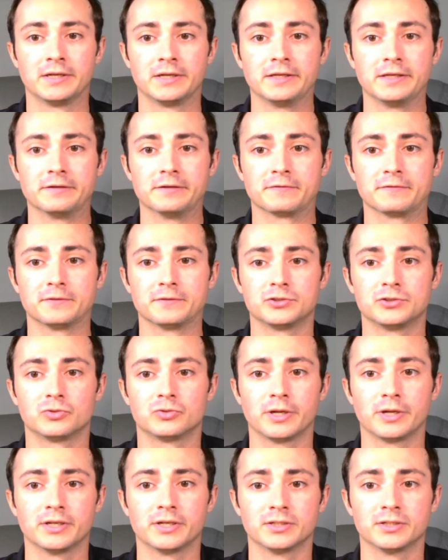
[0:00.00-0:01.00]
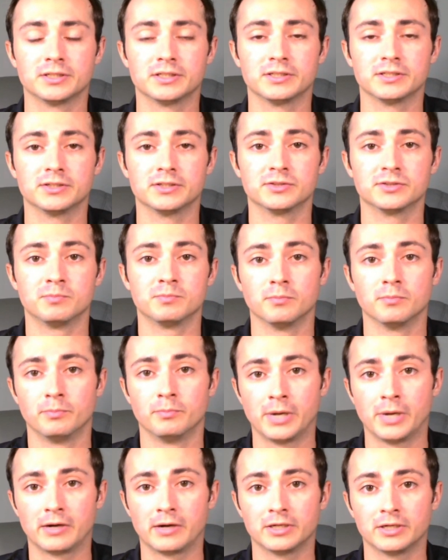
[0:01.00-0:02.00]
if the trend is
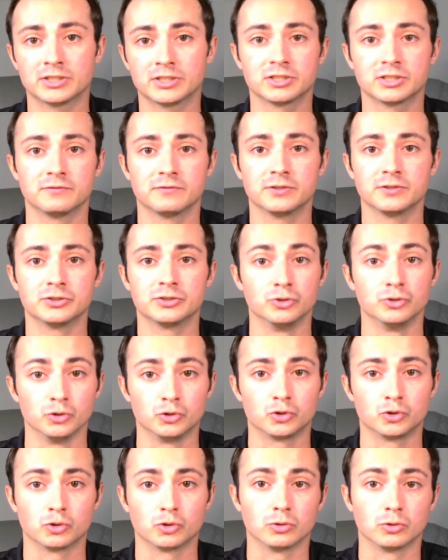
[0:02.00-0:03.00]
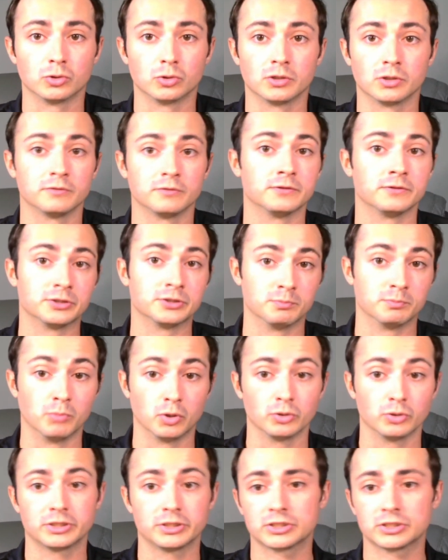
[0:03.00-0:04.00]
bearish, if it's neutral, or if it's
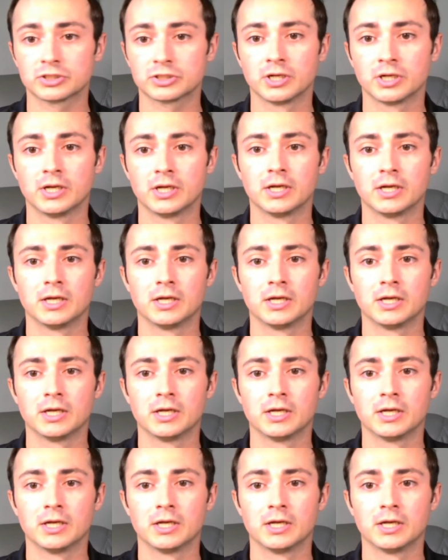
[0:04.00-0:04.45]
bullish.